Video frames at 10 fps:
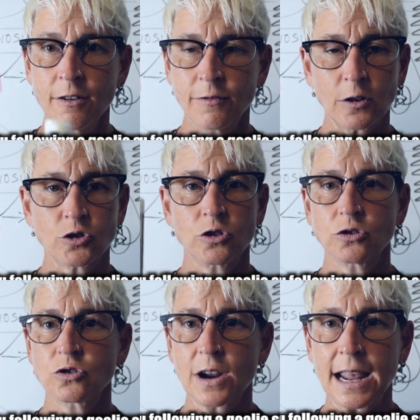functional
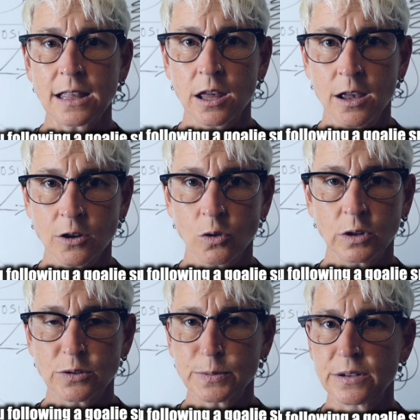strength,
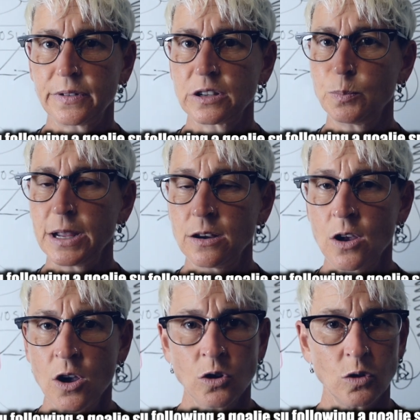goalie specific speed,
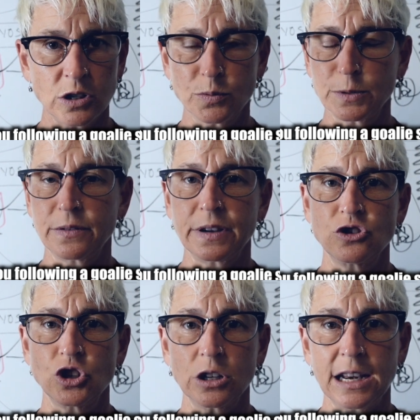goalie specific
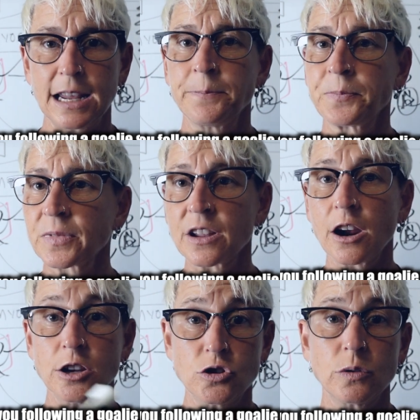agility?
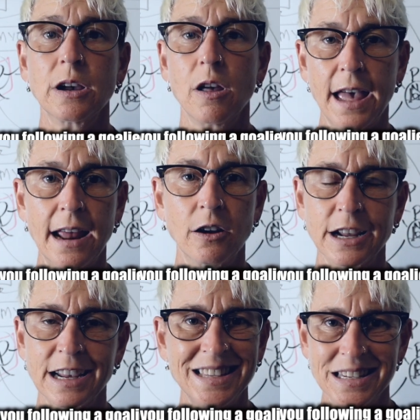Are you doing all that on
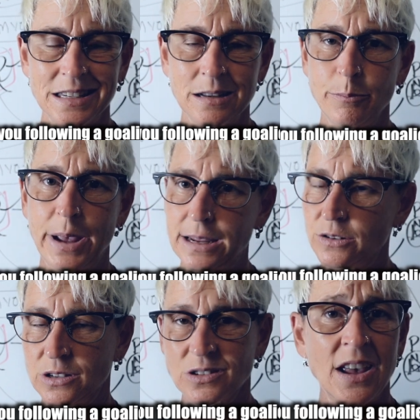a consistent
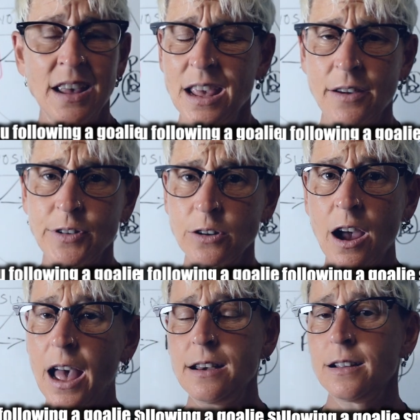basis? If you're
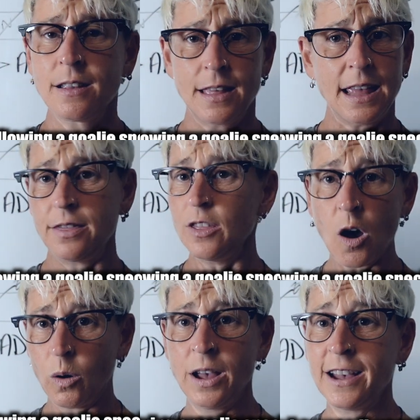not, then no,